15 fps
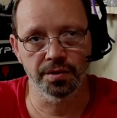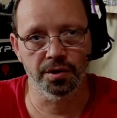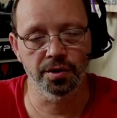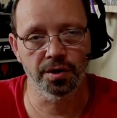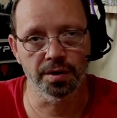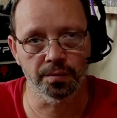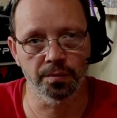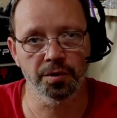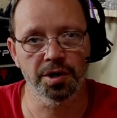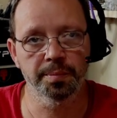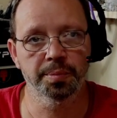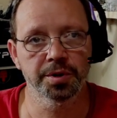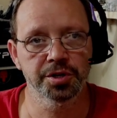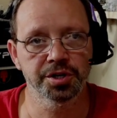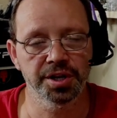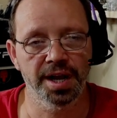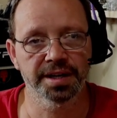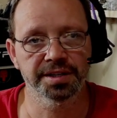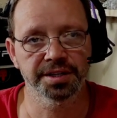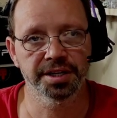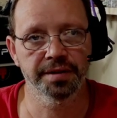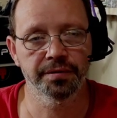They're going to really
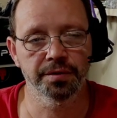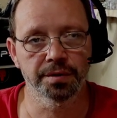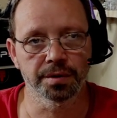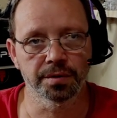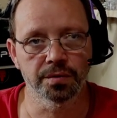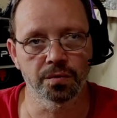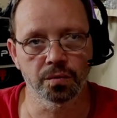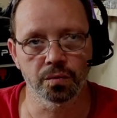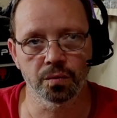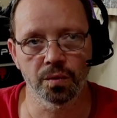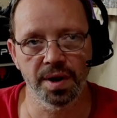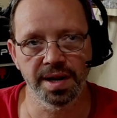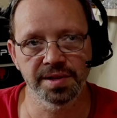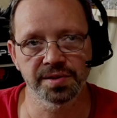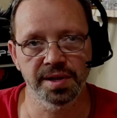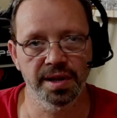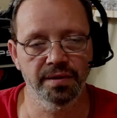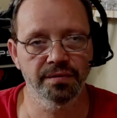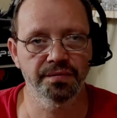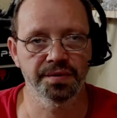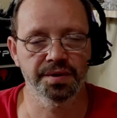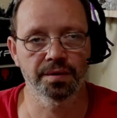project and give you a great
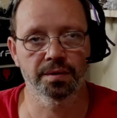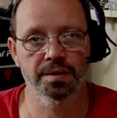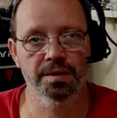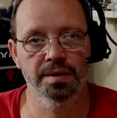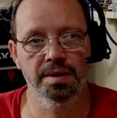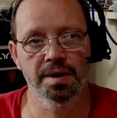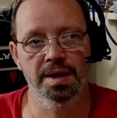sound field.